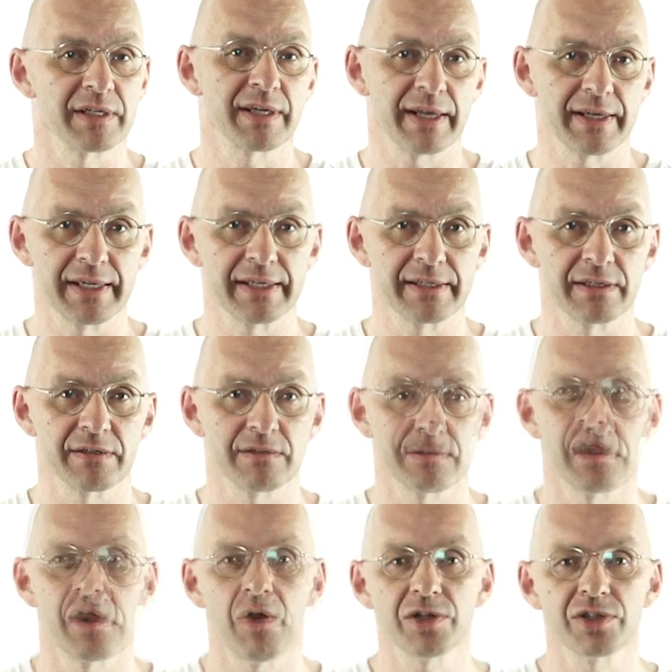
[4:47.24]
it can eat
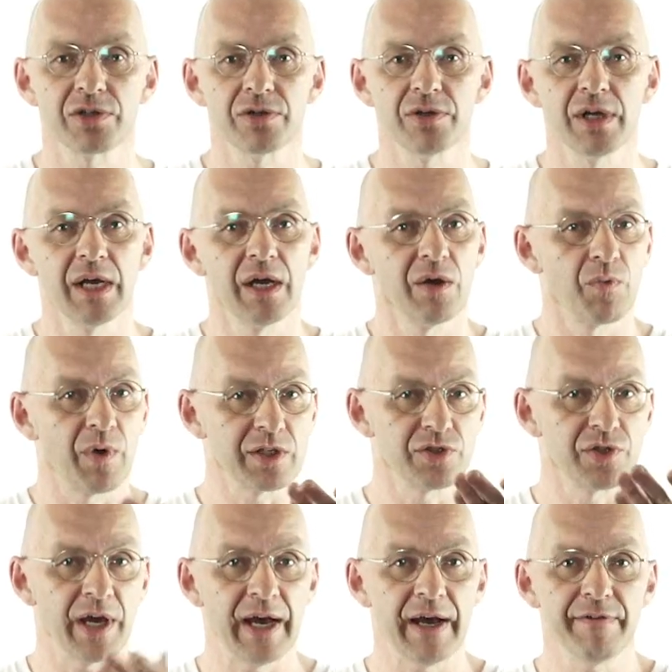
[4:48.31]
also, once
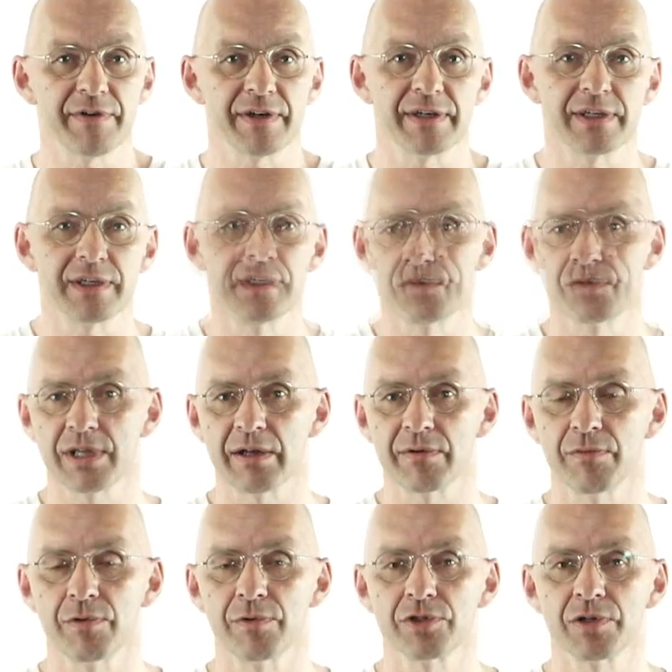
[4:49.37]
you have a two-sided
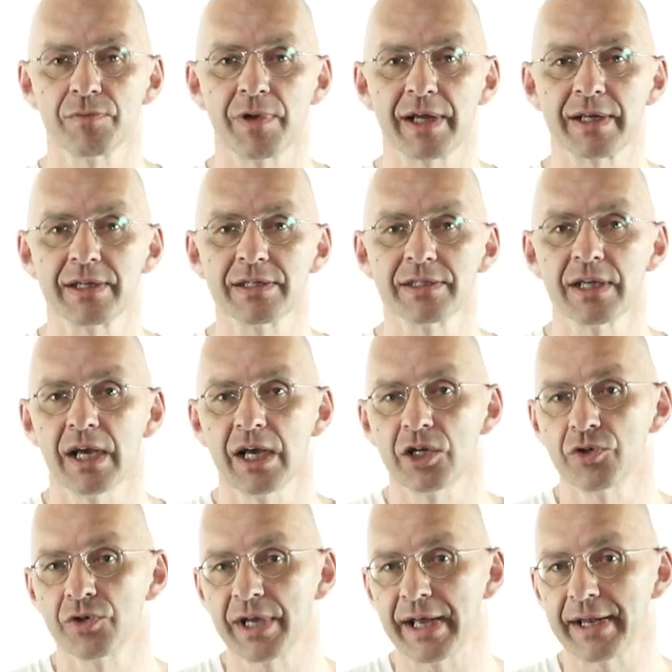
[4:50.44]
Möbius strip like this,
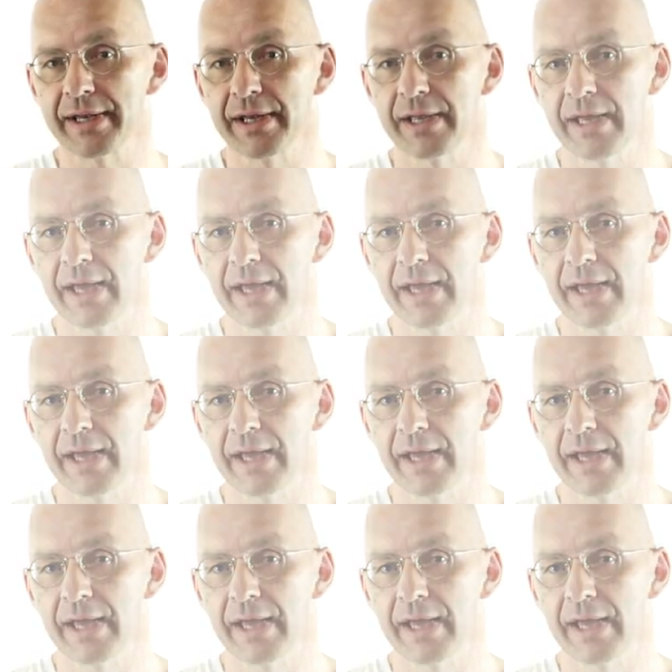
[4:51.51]
you can